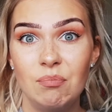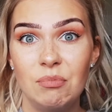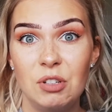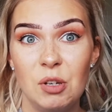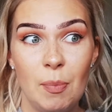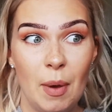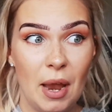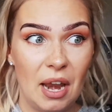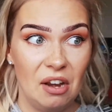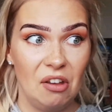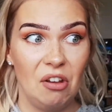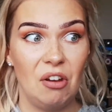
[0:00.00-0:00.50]

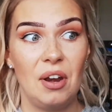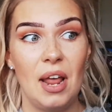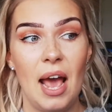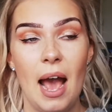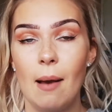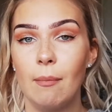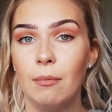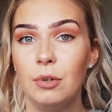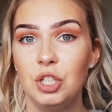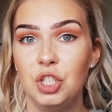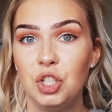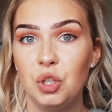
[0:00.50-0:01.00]
depending on how
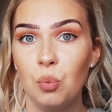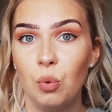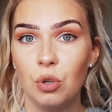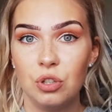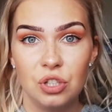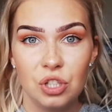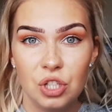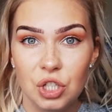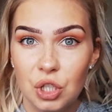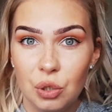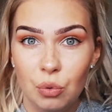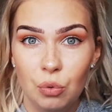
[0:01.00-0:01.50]
much you want
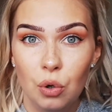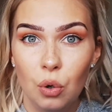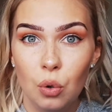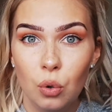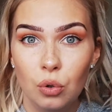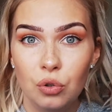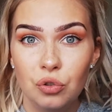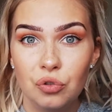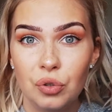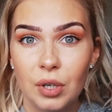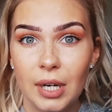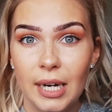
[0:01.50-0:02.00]
to do
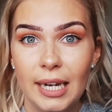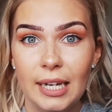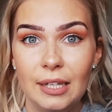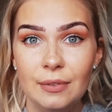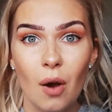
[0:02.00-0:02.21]
laundry.